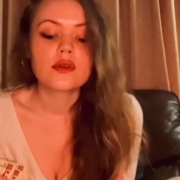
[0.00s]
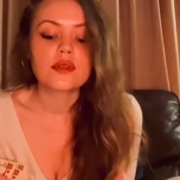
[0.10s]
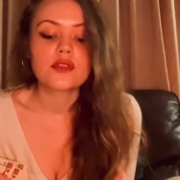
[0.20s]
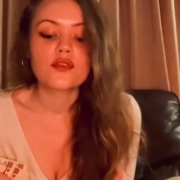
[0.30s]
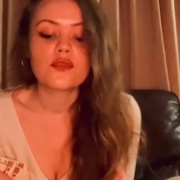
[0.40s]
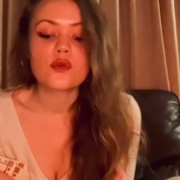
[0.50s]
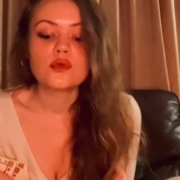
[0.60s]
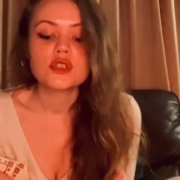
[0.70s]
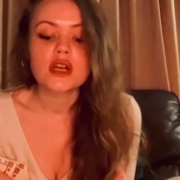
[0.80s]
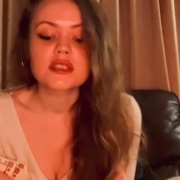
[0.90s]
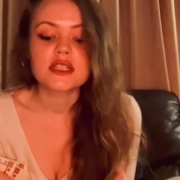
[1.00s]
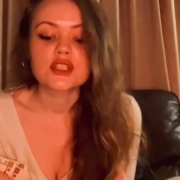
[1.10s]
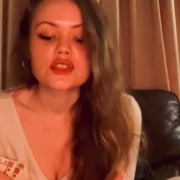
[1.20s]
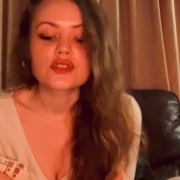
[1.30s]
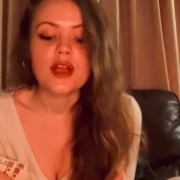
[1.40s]
The Fool,
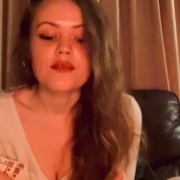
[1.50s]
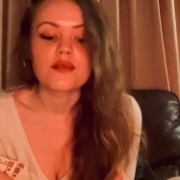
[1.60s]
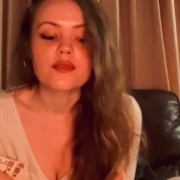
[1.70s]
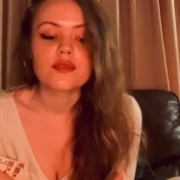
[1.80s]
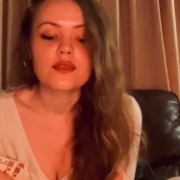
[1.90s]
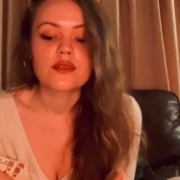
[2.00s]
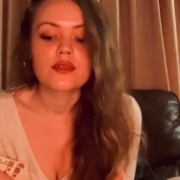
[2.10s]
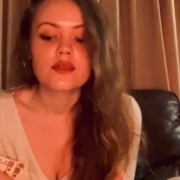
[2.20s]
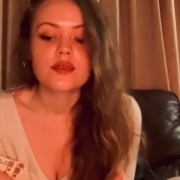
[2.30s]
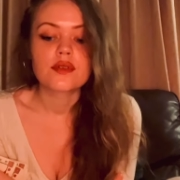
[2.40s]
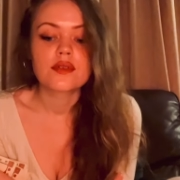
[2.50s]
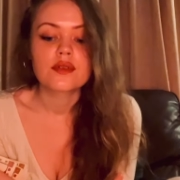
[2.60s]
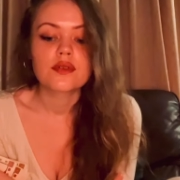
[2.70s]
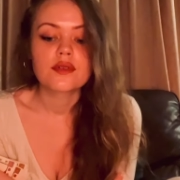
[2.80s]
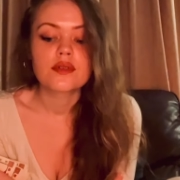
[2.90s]
justice, strength.
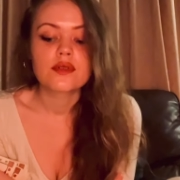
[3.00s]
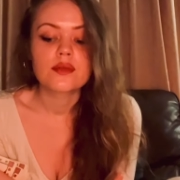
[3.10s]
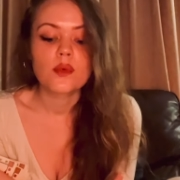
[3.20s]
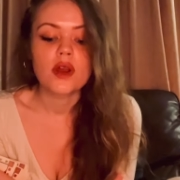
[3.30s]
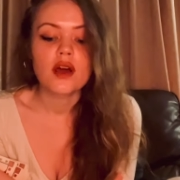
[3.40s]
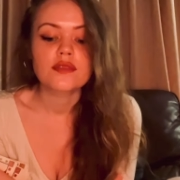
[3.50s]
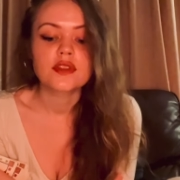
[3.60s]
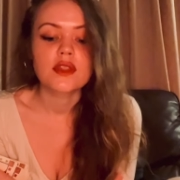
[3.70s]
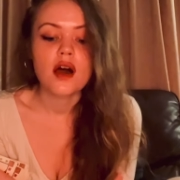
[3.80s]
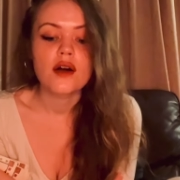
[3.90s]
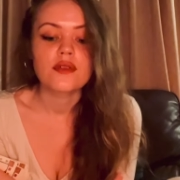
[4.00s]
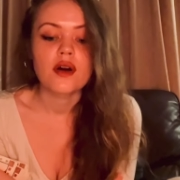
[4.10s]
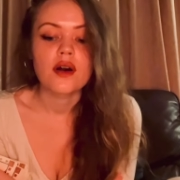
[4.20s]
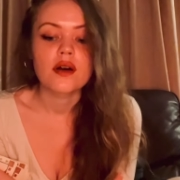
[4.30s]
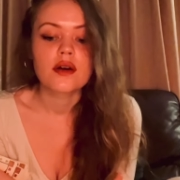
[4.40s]
One after the other.